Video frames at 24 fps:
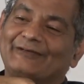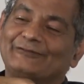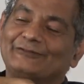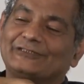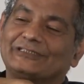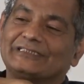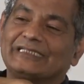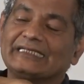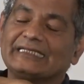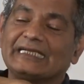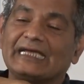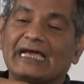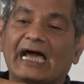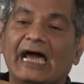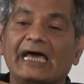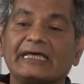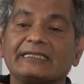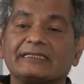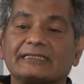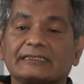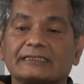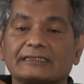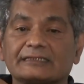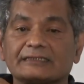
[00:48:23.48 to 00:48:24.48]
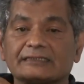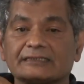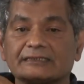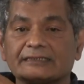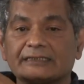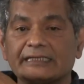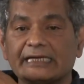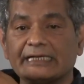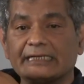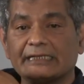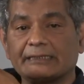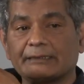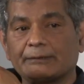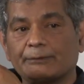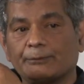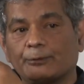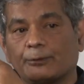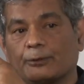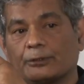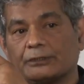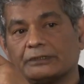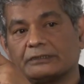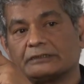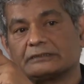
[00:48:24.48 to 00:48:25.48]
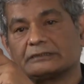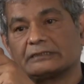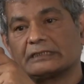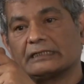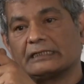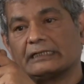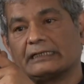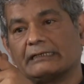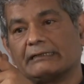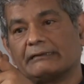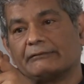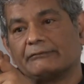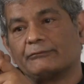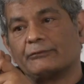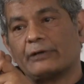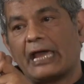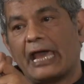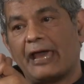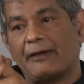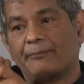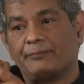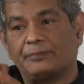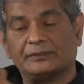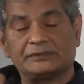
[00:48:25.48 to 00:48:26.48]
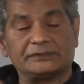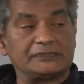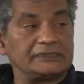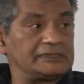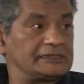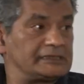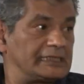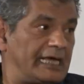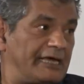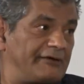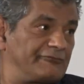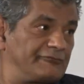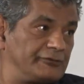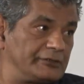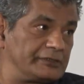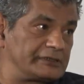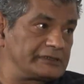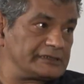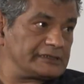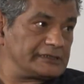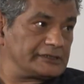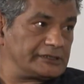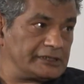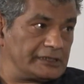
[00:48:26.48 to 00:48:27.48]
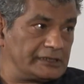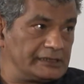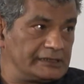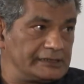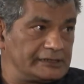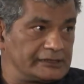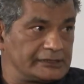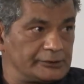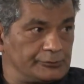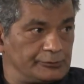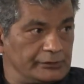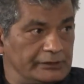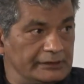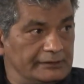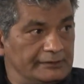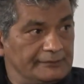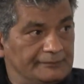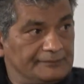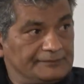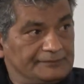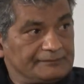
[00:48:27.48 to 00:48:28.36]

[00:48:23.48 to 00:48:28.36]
thinking. I think what happens is that I work as a journalist as well.